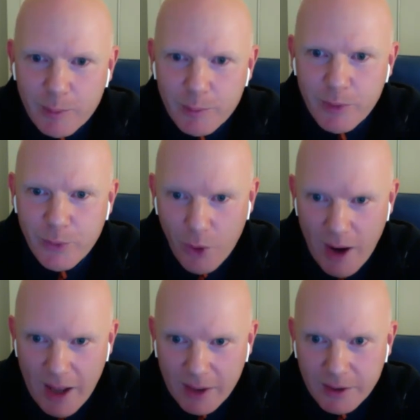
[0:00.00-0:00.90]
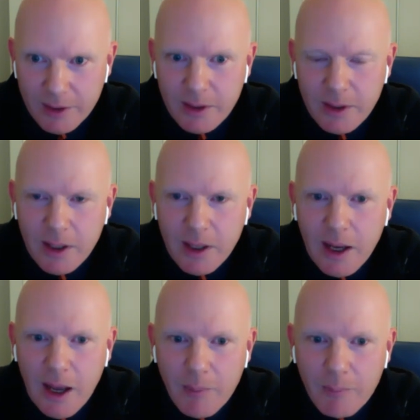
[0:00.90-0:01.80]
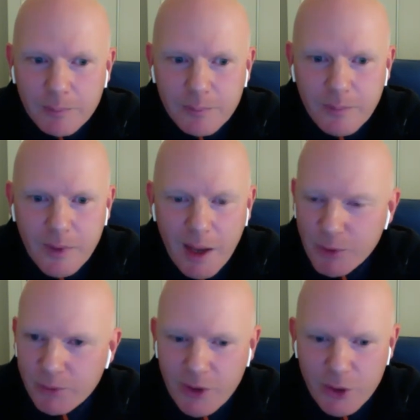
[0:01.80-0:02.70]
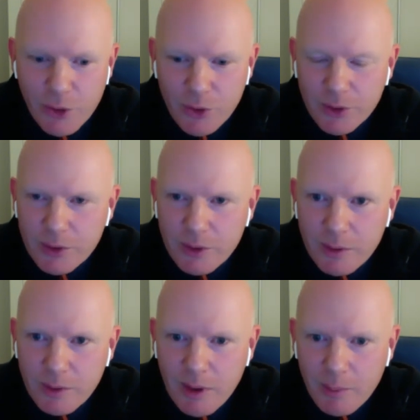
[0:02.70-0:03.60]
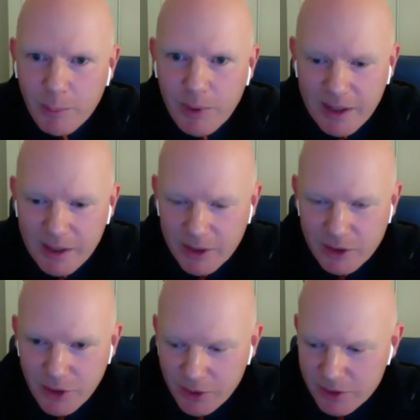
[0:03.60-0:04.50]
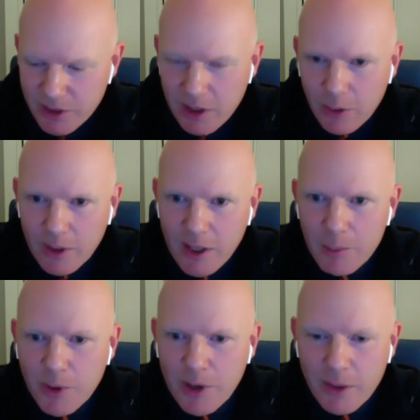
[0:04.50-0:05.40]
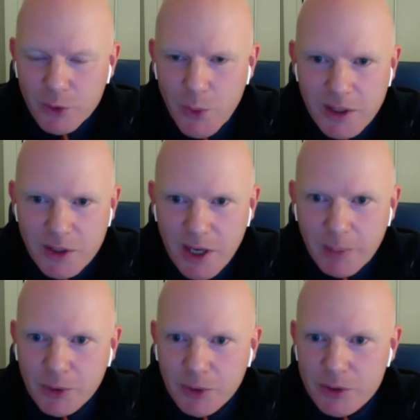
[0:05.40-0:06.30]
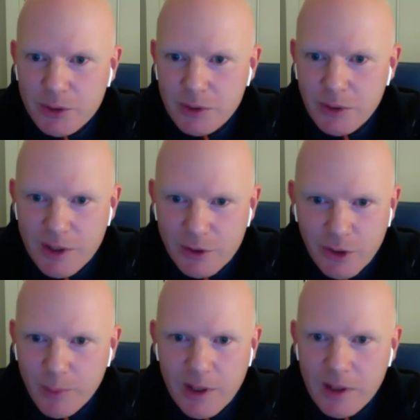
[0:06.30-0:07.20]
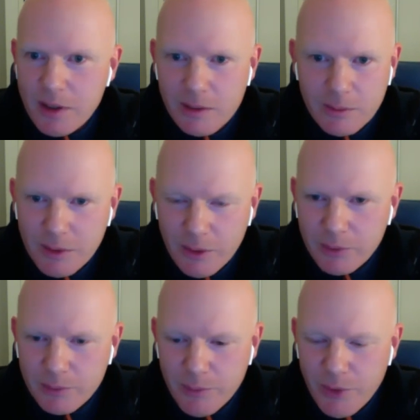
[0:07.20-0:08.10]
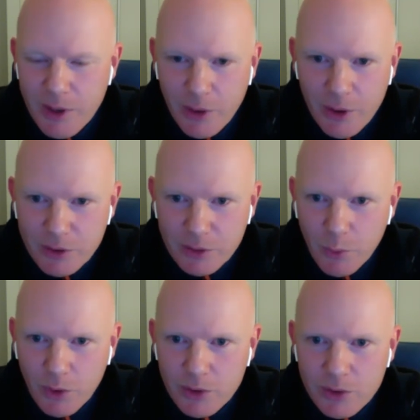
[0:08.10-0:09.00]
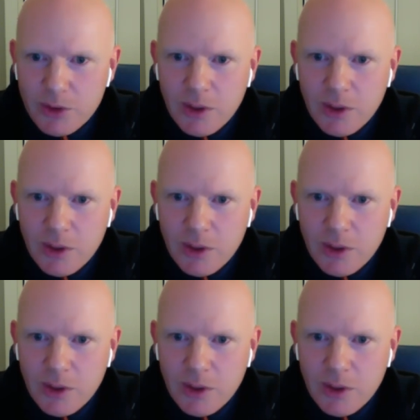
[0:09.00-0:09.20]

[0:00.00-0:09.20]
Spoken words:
beforehand. I'm not very good at planning things out and saying, okay, I'm going to have 20 chapters. They're each going to be, you know, 3,000 words,